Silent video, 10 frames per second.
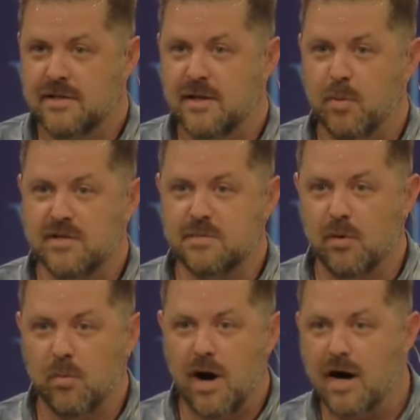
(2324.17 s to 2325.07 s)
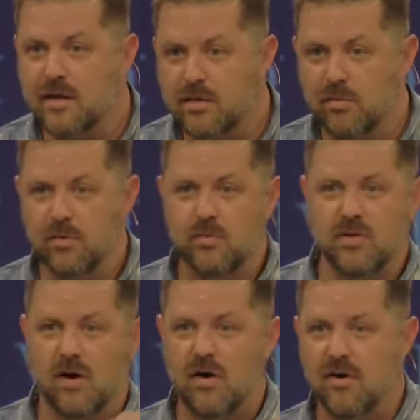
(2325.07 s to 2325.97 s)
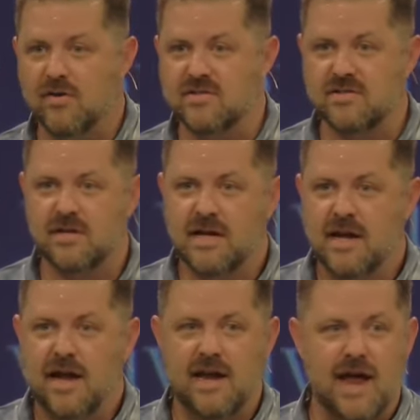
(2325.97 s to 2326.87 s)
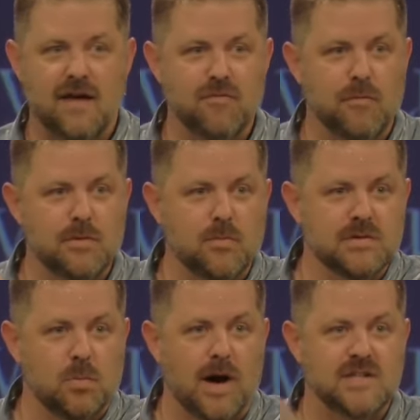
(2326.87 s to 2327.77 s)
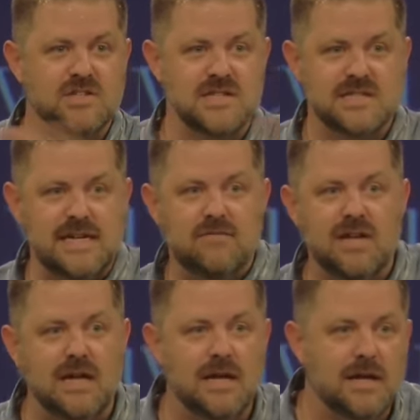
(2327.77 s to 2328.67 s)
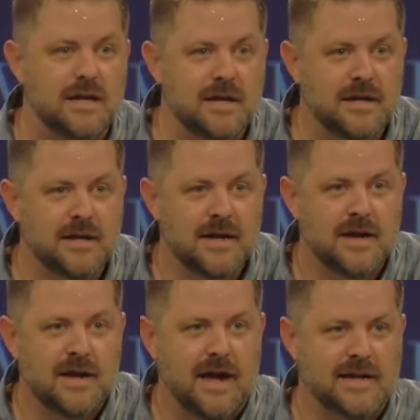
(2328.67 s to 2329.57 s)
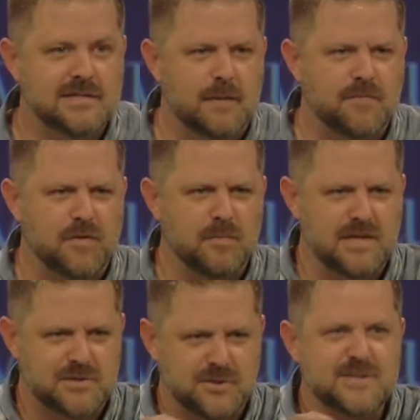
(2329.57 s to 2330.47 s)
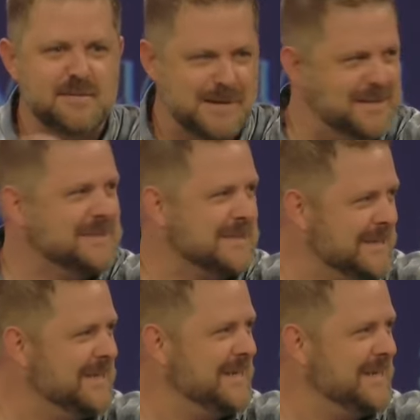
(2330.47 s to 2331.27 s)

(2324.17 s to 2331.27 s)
the principal walked through the halls, and everyone was watching TV except for Mr. Simmons.